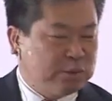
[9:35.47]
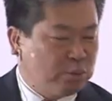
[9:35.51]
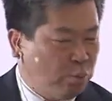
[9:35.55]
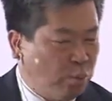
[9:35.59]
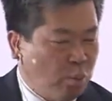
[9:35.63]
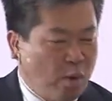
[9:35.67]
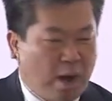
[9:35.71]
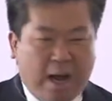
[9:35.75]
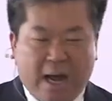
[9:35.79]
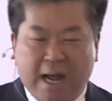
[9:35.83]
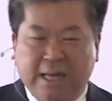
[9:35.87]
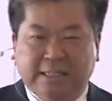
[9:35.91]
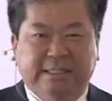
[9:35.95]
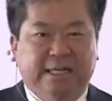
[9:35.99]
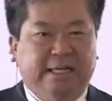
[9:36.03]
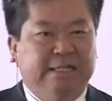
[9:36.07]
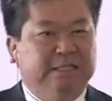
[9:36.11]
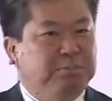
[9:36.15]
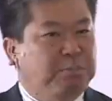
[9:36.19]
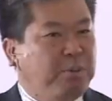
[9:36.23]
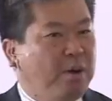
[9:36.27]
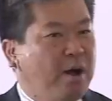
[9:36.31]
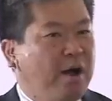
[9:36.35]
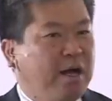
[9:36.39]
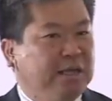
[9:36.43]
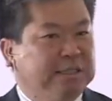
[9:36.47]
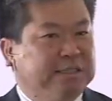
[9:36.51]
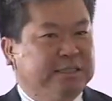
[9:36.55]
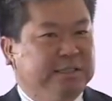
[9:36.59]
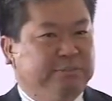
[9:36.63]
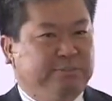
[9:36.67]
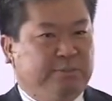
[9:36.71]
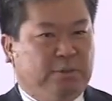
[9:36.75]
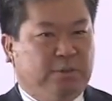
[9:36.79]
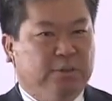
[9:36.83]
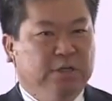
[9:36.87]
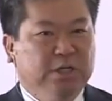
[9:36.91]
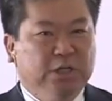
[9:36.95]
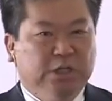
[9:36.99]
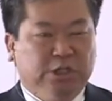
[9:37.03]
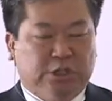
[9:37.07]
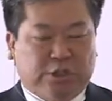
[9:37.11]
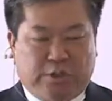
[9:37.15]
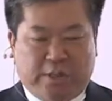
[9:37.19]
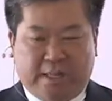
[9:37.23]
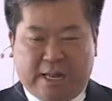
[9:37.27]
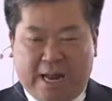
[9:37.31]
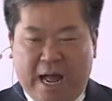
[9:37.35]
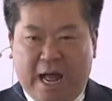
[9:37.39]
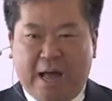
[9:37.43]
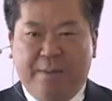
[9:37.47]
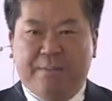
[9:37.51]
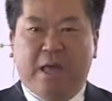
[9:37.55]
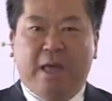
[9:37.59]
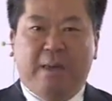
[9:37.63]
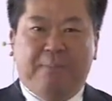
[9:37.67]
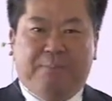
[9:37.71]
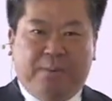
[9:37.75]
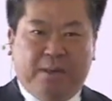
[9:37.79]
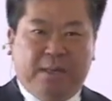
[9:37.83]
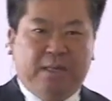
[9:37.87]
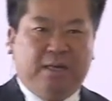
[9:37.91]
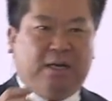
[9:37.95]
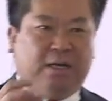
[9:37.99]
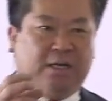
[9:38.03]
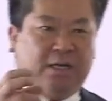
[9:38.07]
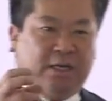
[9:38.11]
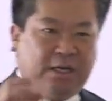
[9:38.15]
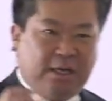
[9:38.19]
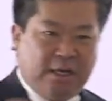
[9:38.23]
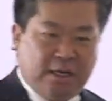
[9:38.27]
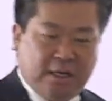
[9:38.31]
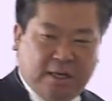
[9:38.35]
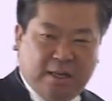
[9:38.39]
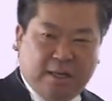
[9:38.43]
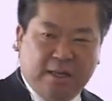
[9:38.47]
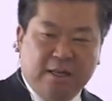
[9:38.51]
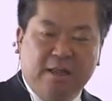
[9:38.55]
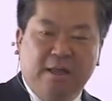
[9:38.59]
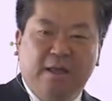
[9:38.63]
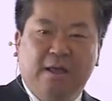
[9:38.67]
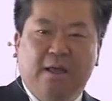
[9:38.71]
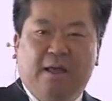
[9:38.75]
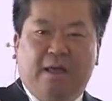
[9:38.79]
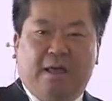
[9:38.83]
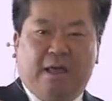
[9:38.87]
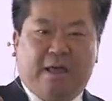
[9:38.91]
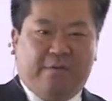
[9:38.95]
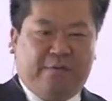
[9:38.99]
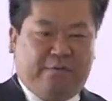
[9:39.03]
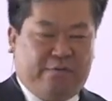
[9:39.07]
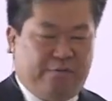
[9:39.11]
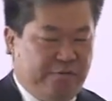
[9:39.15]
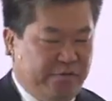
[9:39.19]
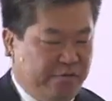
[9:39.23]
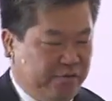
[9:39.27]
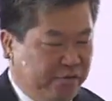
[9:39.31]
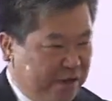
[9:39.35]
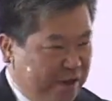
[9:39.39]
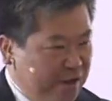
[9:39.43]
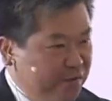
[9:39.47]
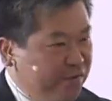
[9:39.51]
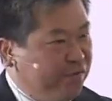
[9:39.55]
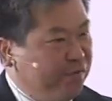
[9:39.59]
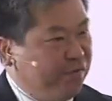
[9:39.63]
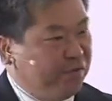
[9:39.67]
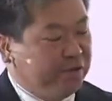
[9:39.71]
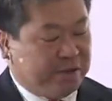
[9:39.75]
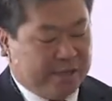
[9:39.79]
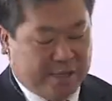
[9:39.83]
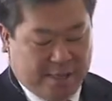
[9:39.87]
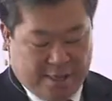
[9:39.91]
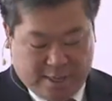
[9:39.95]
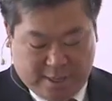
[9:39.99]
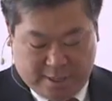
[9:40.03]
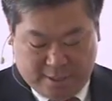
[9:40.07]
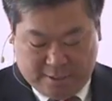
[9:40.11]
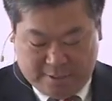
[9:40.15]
wise as possible so that I may be a good and faithful king.